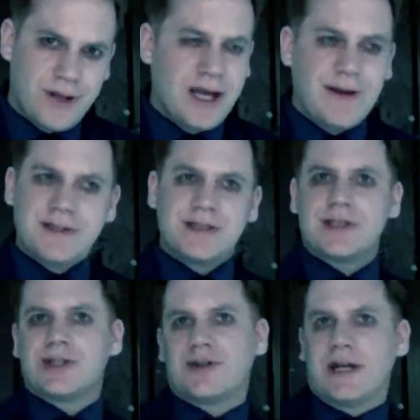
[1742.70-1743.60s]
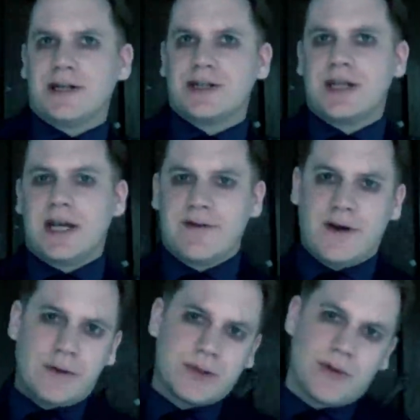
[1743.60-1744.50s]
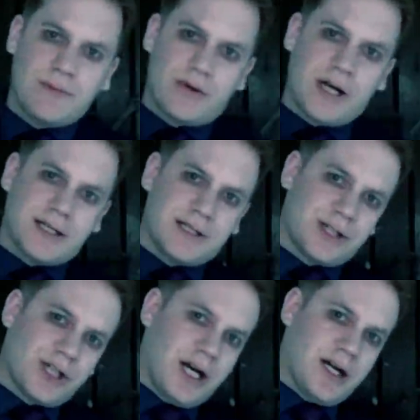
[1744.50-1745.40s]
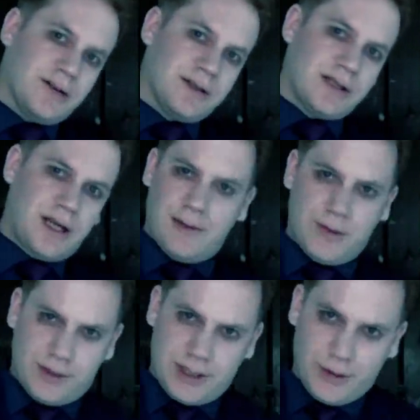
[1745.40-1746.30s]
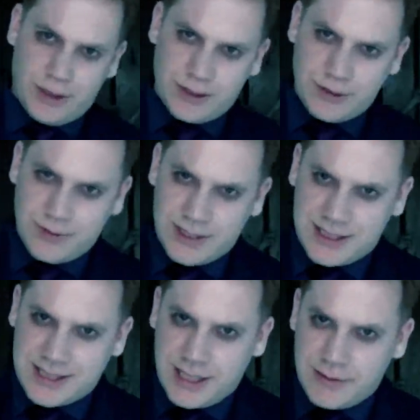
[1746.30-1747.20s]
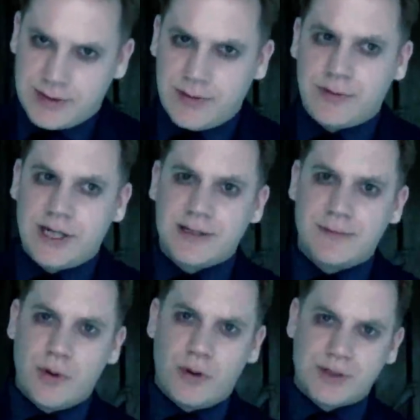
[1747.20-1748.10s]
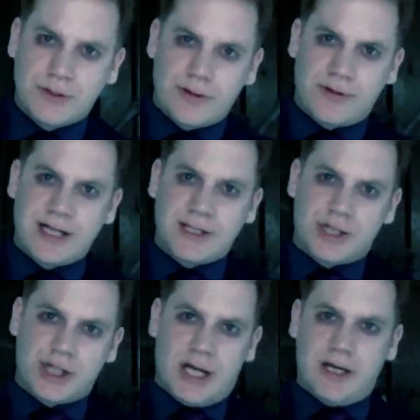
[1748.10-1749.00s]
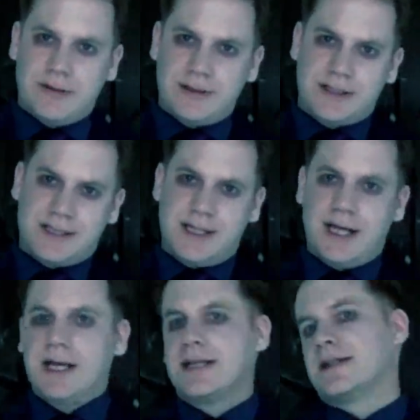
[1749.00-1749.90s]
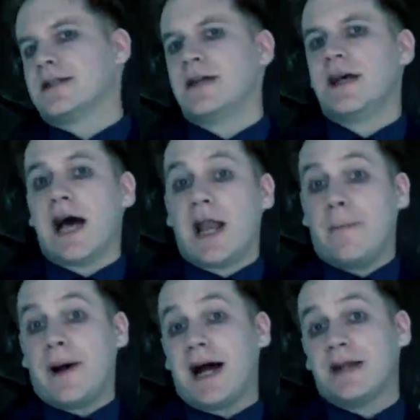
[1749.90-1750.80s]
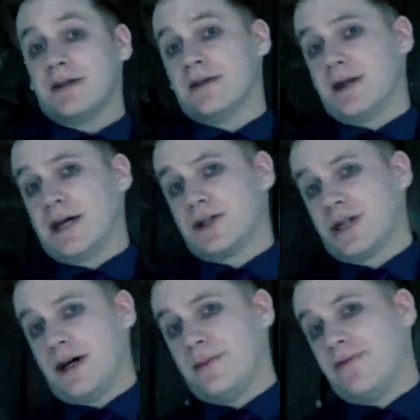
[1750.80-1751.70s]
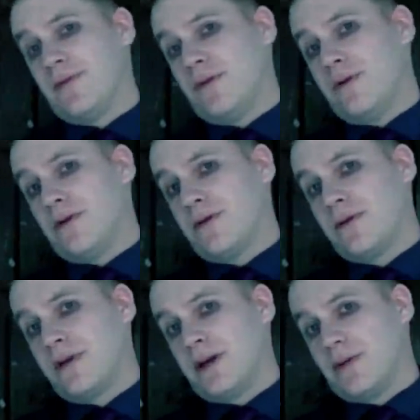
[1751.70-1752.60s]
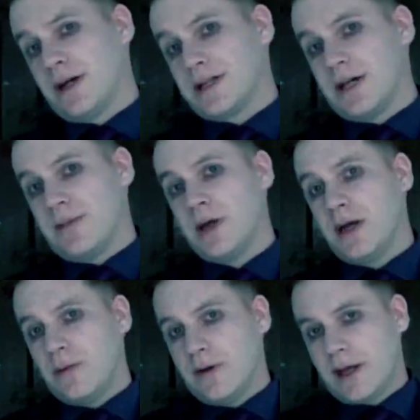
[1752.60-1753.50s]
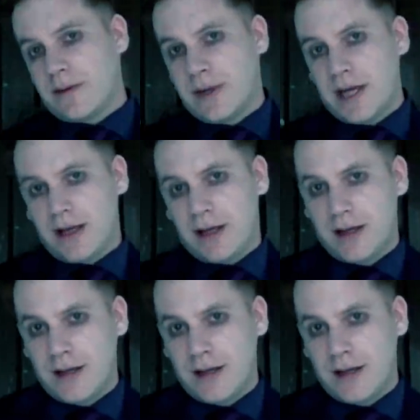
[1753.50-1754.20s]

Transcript: And this is a strange thing. If I were to embrace a child, and I'm not going to, but let's say I was to embrace a mortal, create a child tonight, and abandon that child before it wakes up, will that make